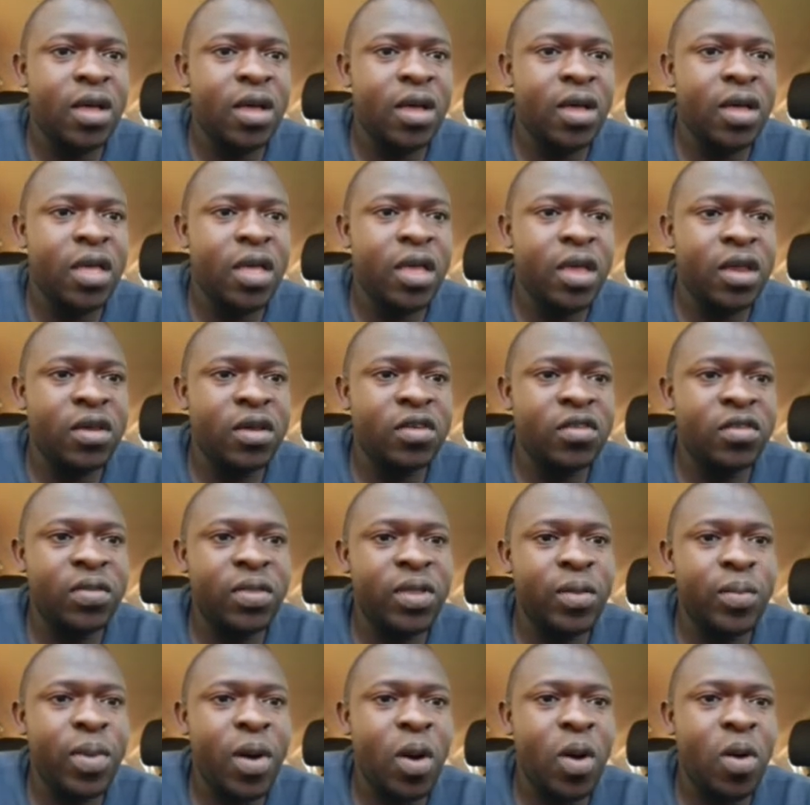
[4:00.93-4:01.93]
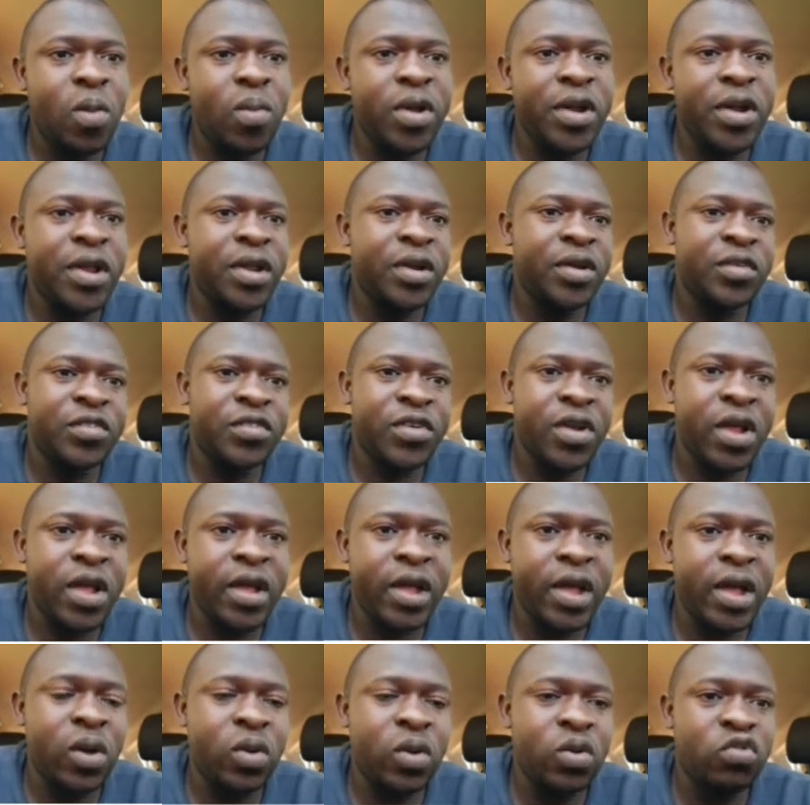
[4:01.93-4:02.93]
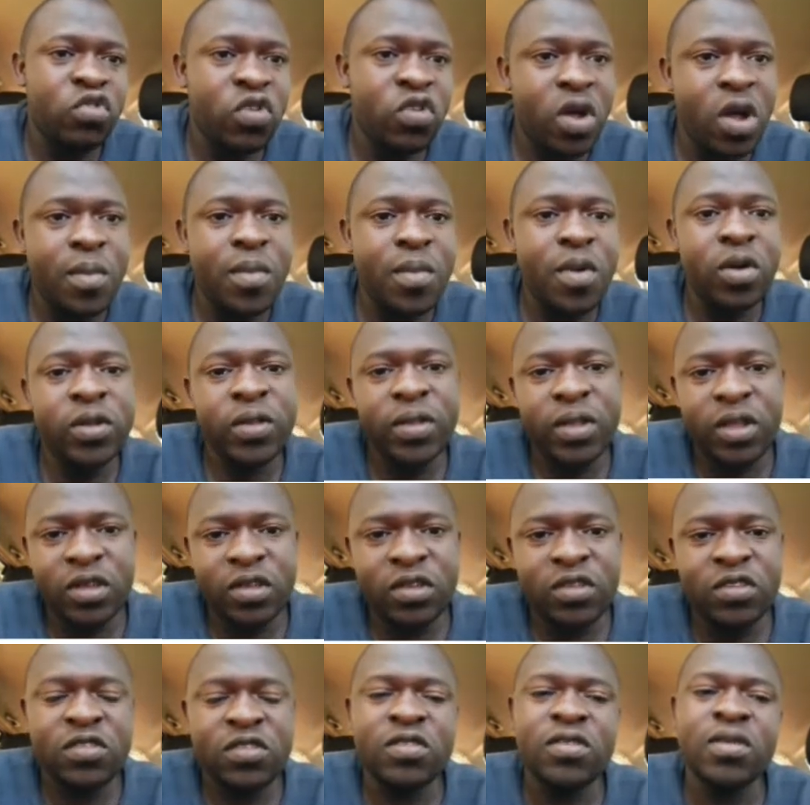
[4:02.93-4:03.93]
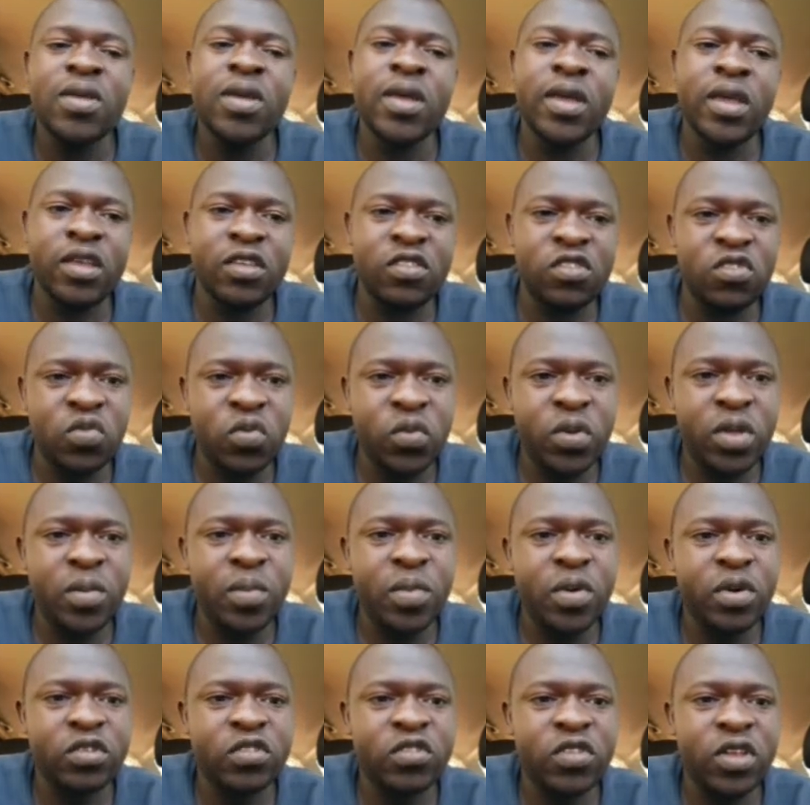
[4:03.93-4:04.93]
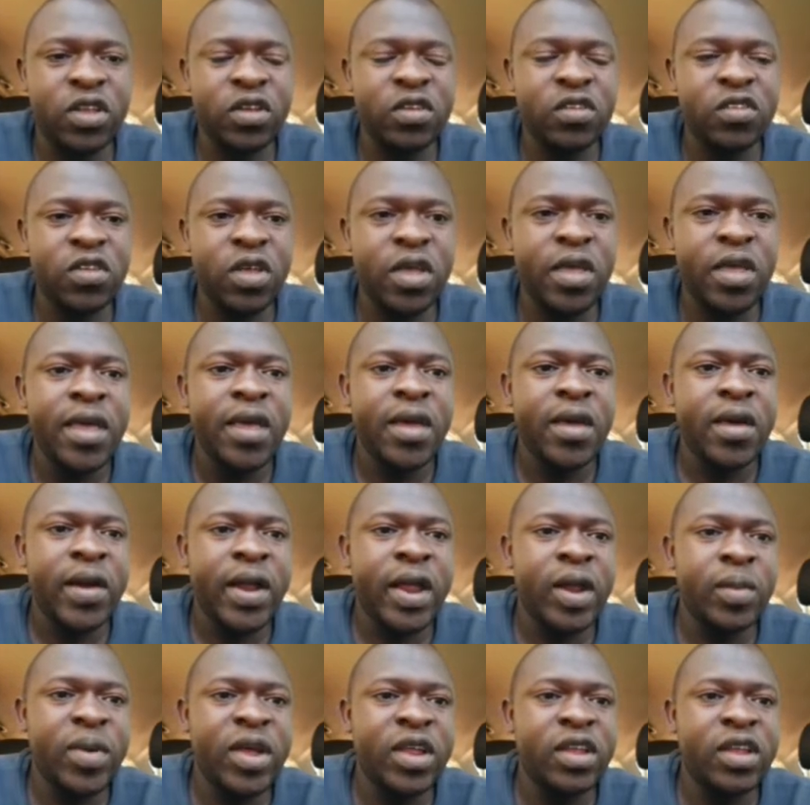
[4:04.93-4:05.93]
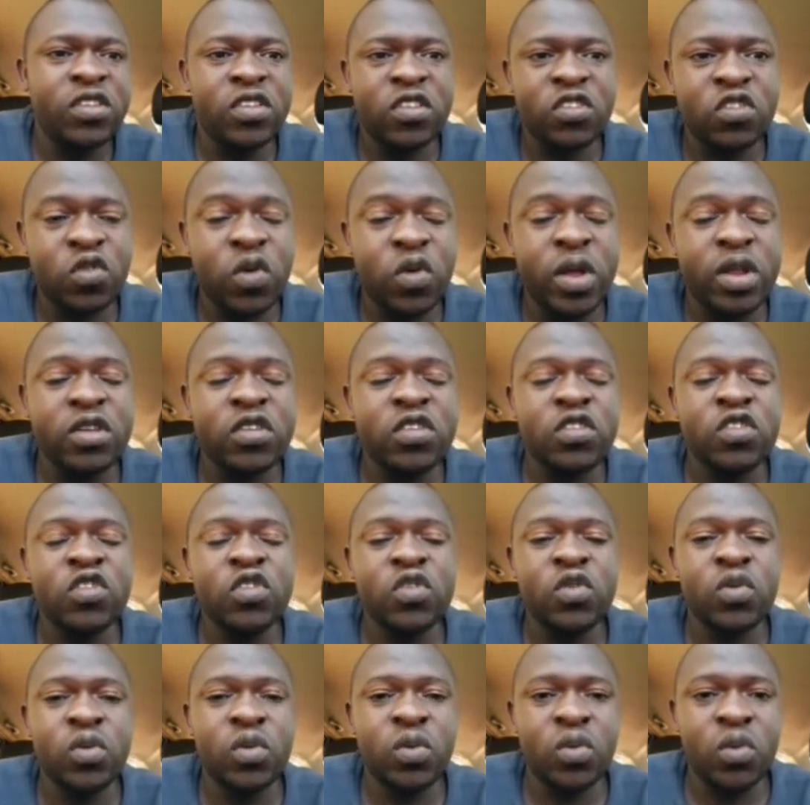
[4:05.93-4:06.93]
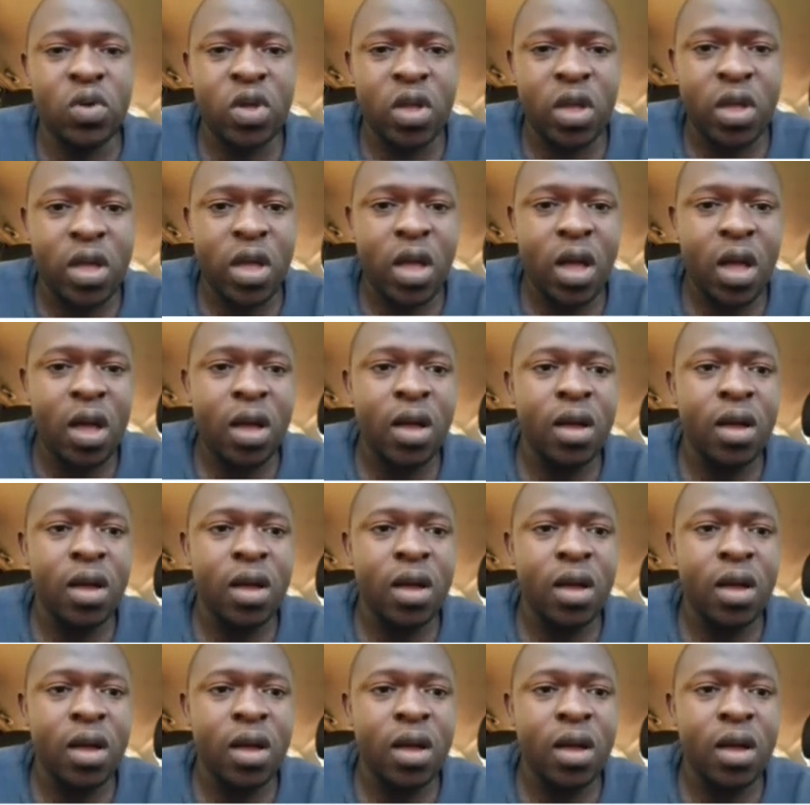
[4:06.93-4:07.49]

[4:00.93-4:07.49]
and the pulmonary trunk. I will talk about these as we proceed, right? But I just want to